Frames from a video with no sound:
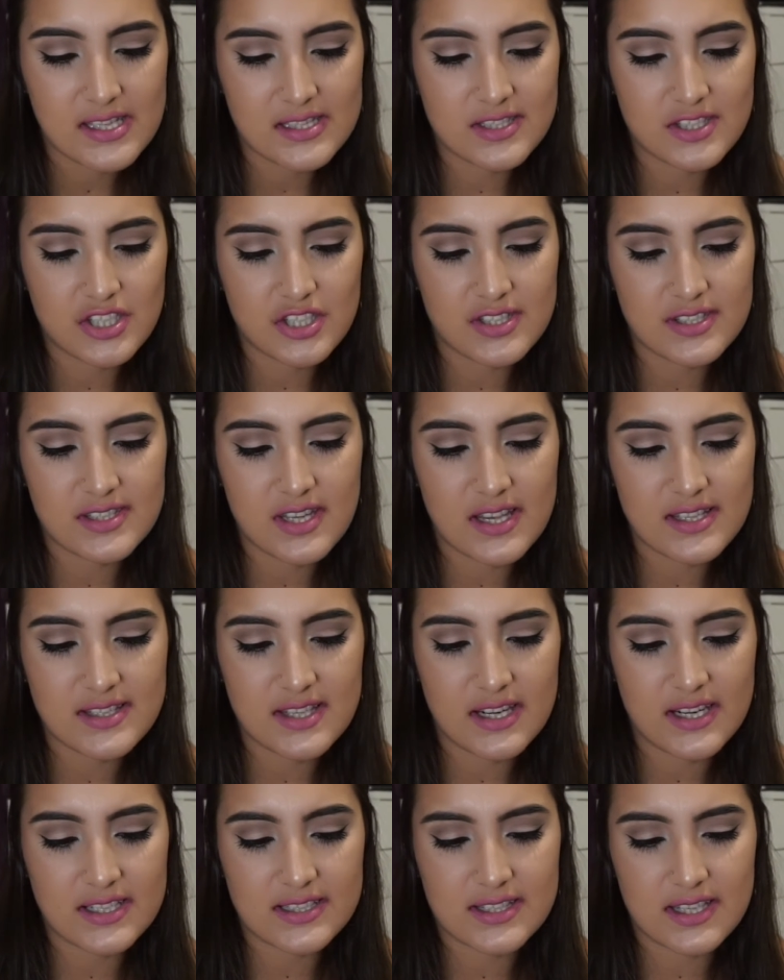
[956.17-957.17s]
It just says
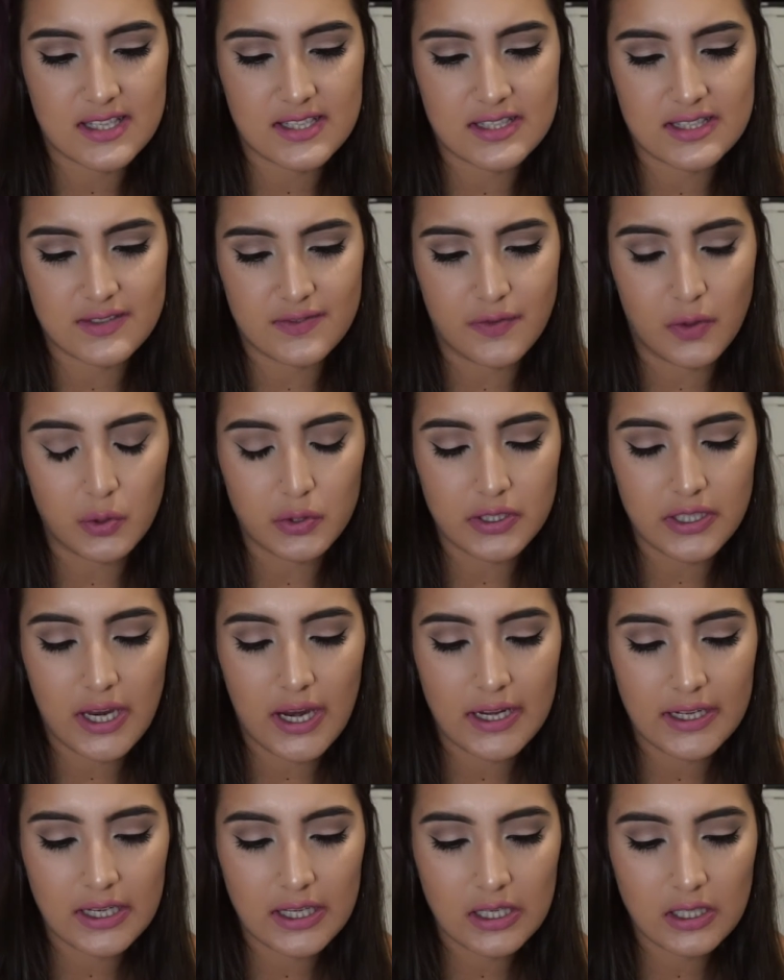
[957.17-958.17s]
that it's
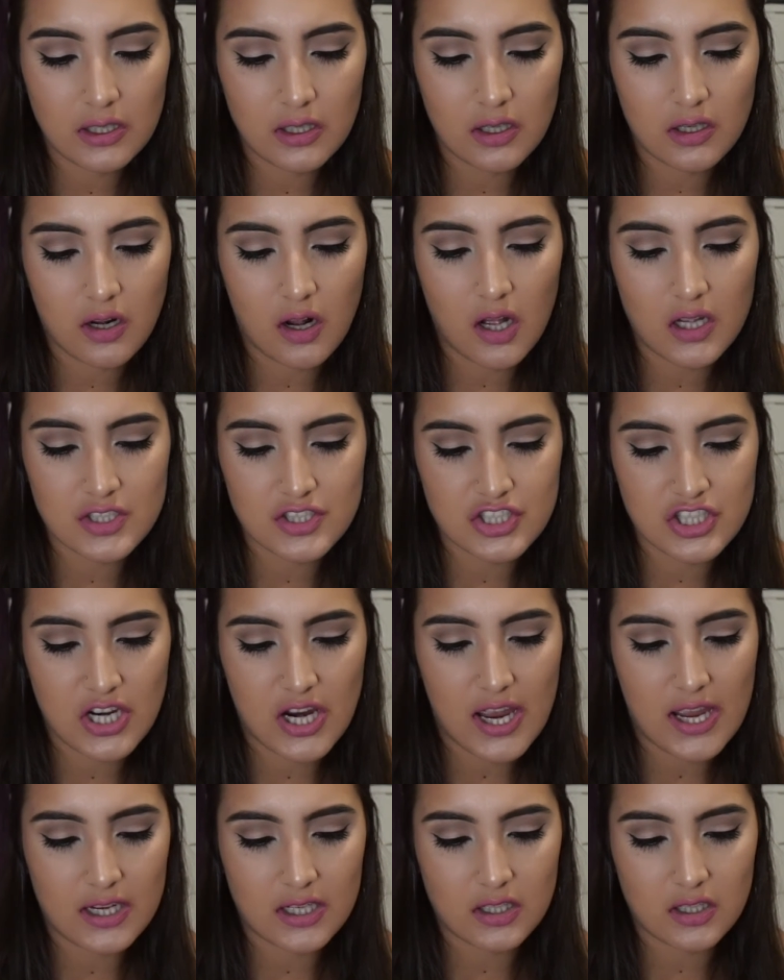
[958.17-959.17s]
exfoliating
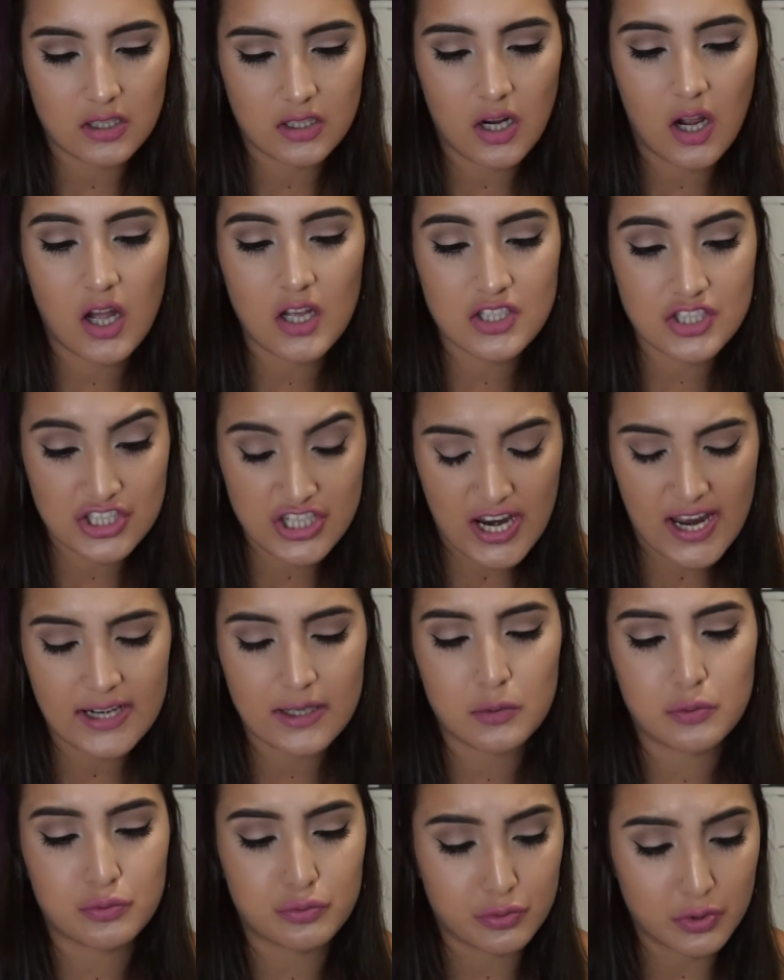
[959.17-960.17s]
konjac,
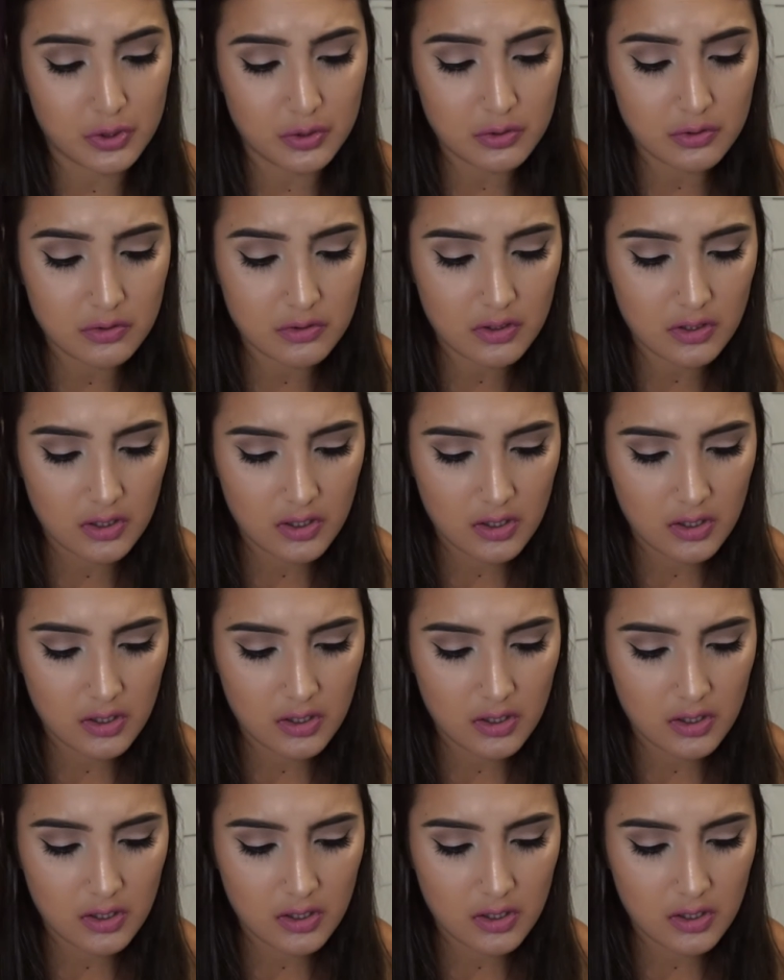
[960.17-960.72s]
konjac root.